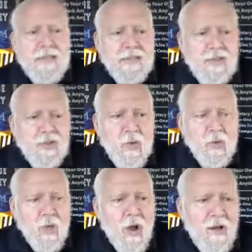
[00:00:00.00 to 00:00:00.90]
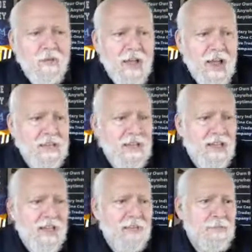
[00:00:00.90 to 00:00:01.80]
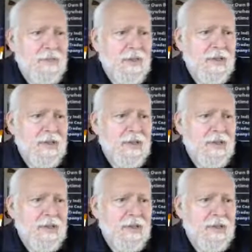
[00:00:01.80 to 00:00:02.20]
Since we were off last time,